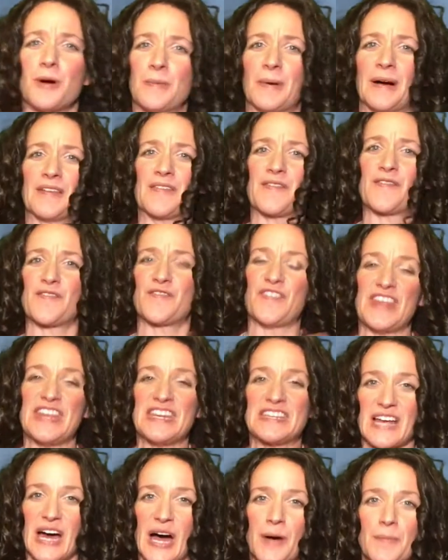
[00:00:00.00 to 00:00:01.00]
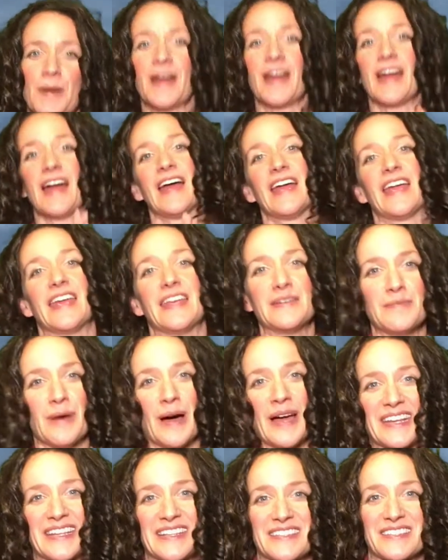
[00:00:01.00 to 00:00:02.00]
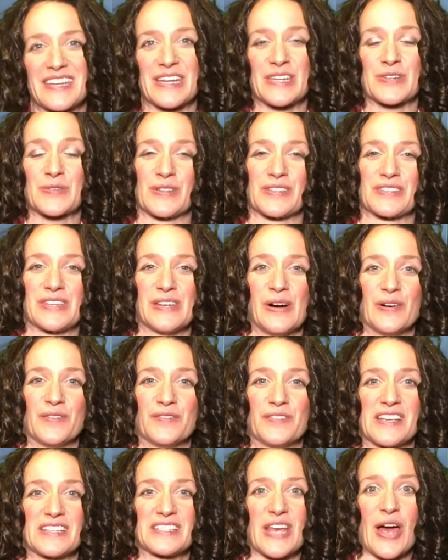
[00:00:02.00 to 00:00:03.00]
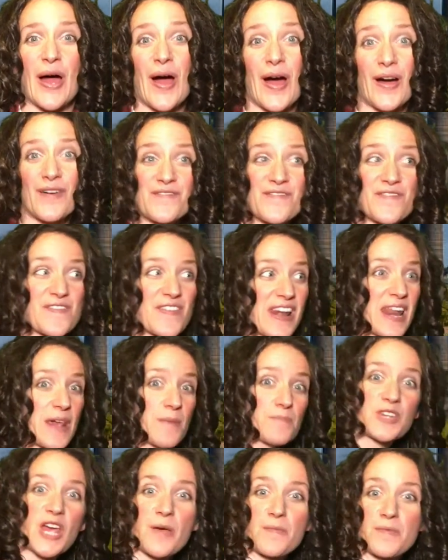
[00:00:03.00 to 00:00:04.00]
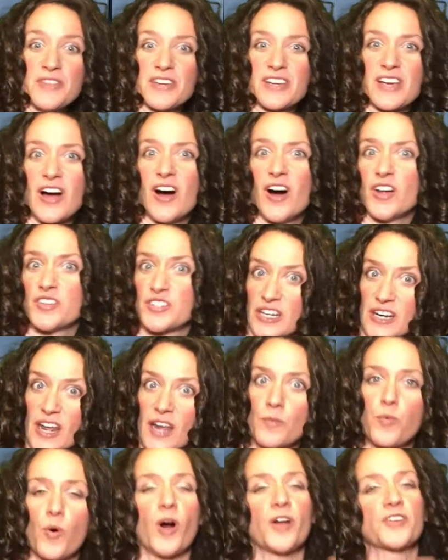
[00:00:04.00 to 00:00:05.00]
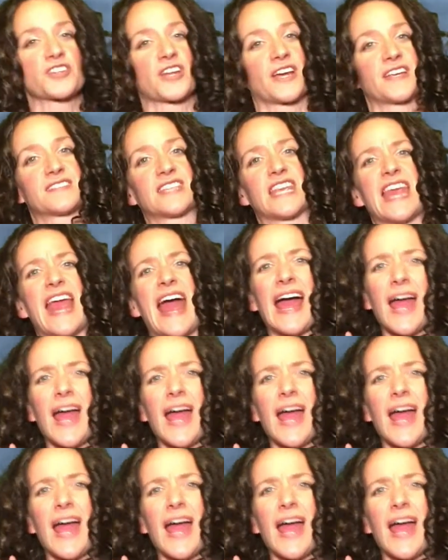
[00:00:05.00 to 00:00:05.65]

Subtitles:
put my feet up in my constituency office, flipped open the Guardian, and what should I see?